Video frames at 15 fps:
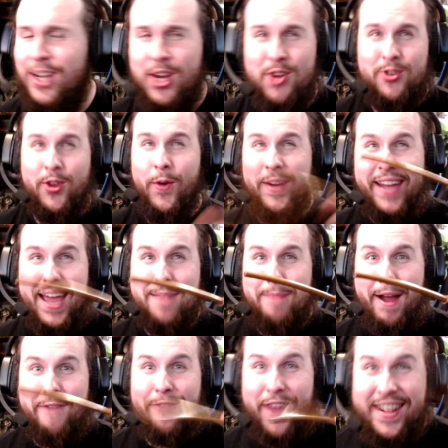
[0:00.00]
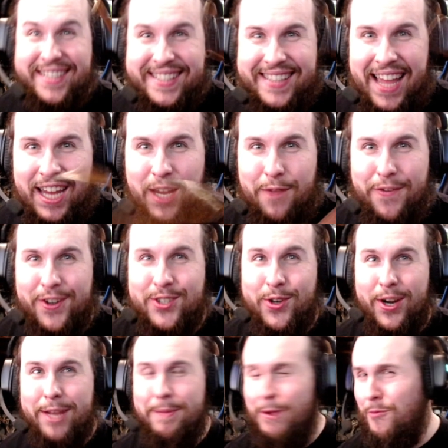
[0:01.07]
So again, my friends, thank you for
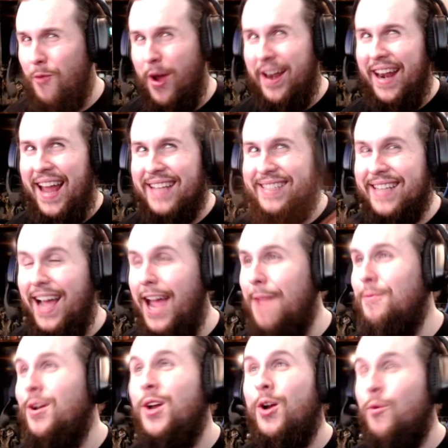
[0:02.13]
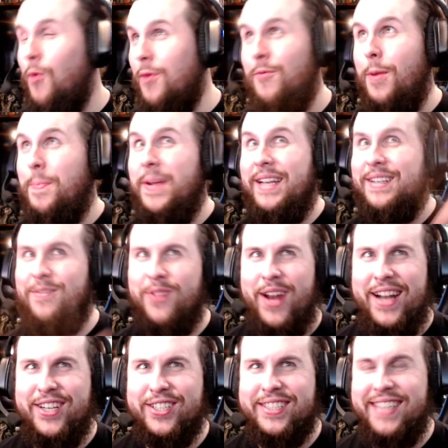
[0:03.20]
joining me one last time. One repeat of what I
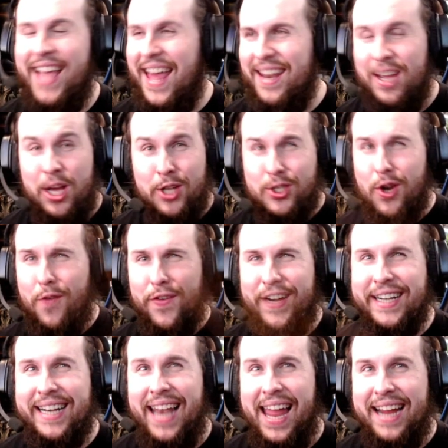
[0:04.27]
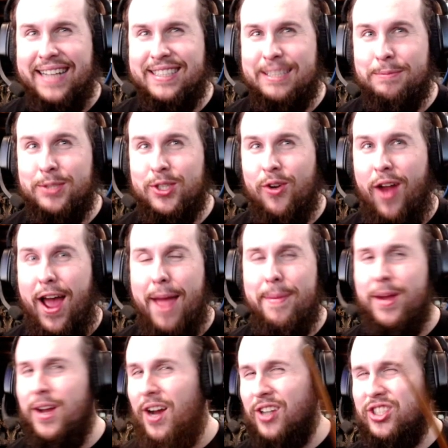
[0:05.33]
just said. Don't forget to like and subscribe.
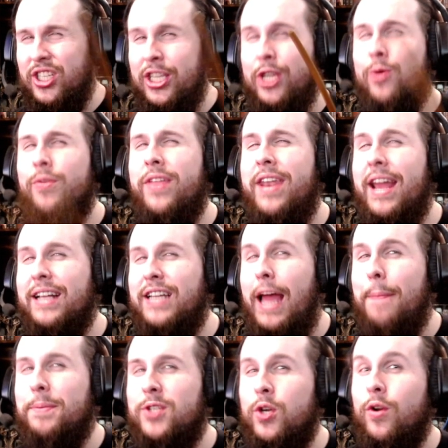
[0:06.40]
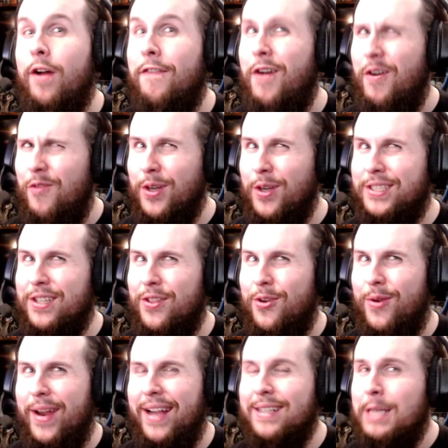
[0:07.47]
I'll see you in the next episode of Voice of the
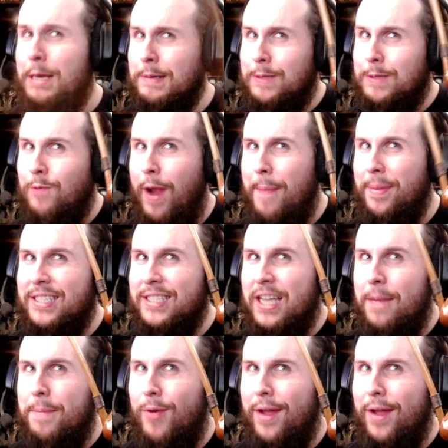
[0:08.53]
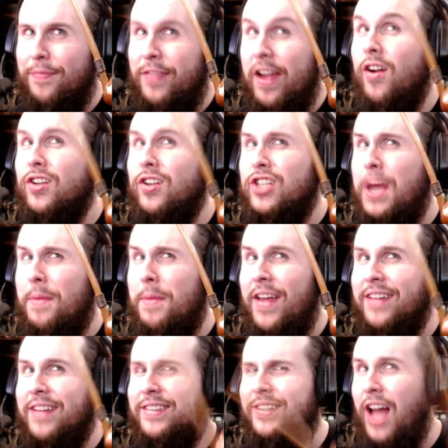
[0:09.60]
Rings. Subscribe button's going to be right there on top of
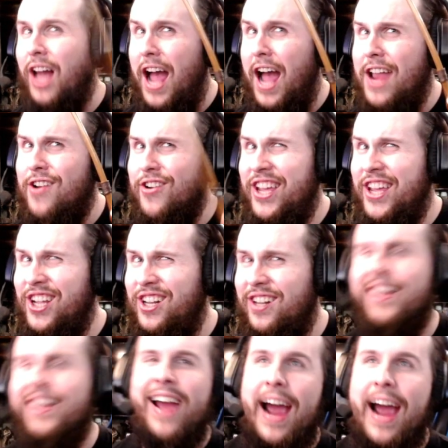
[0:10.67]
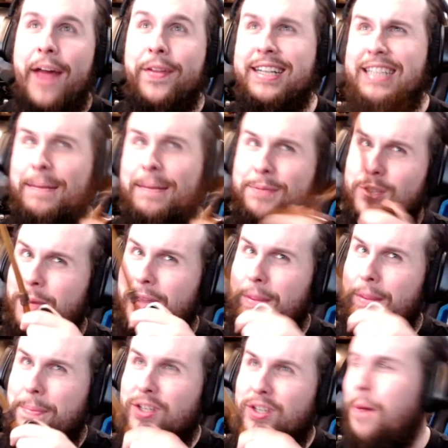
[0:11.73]
that little iron hill. And the next episode will be on
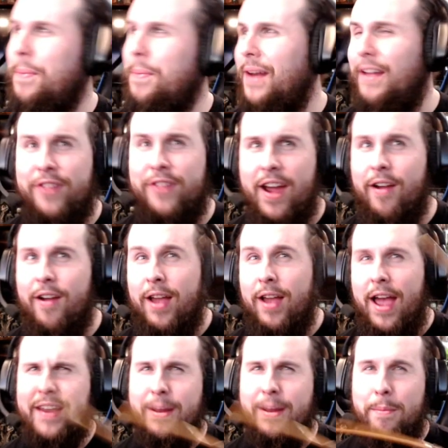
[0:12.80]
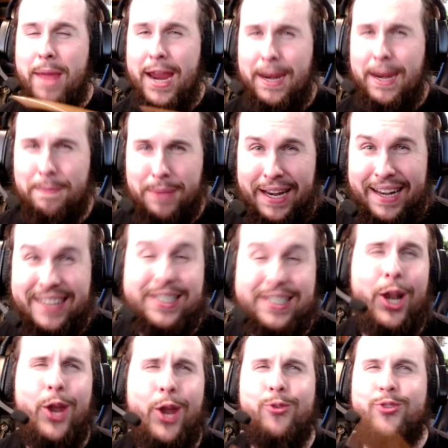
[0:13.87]
the top left there. And the main playlist, a
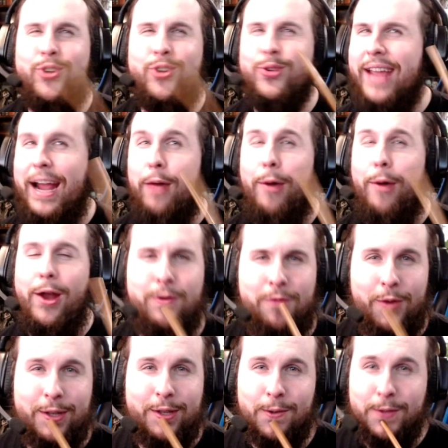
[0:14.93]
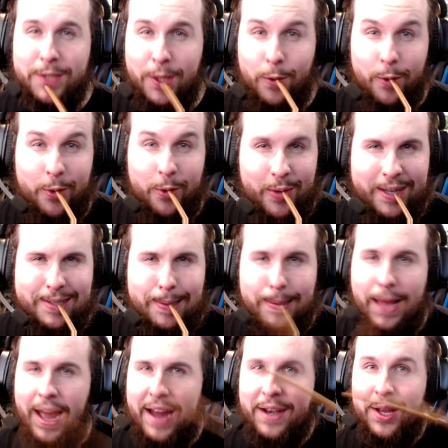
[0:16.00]
Lotro Tale, where I do voiceovers in Lord of the Rings
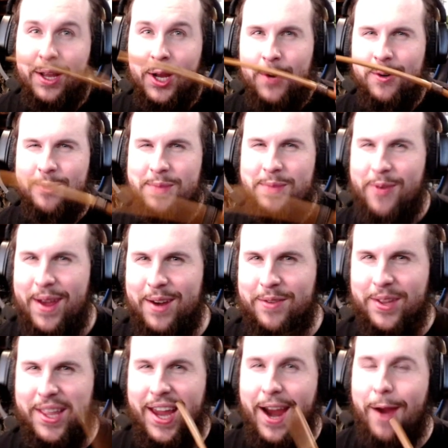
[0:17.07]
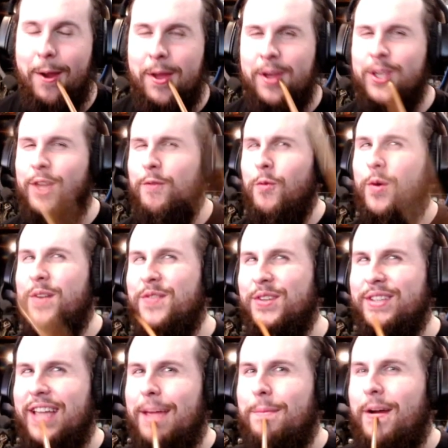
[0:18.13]
Online, will be right over there. You have a wonderful
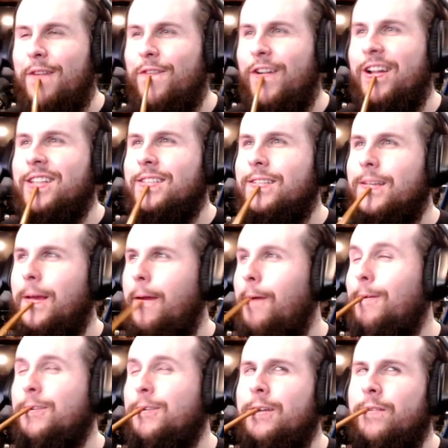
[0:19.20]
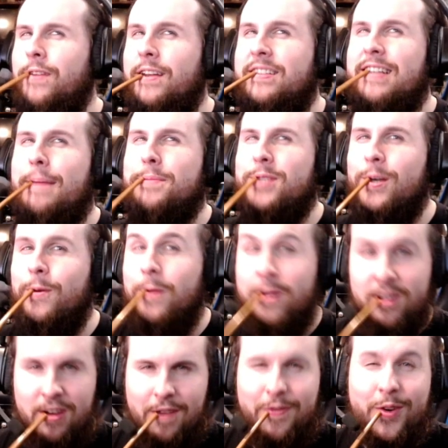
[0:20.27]
day, my friends. And I'll see you in the next episode
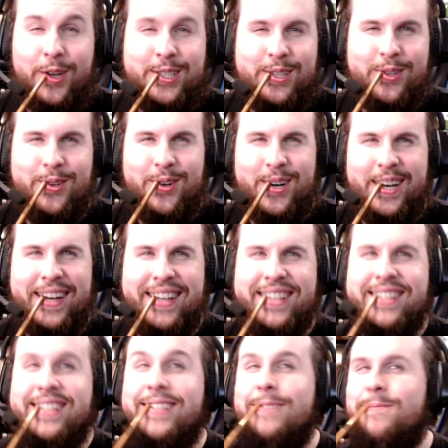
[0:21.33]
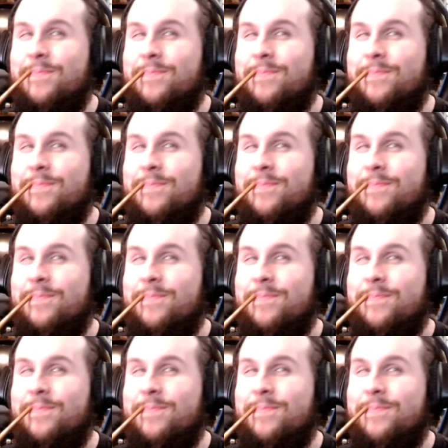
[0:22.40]
of Voice of the Rings.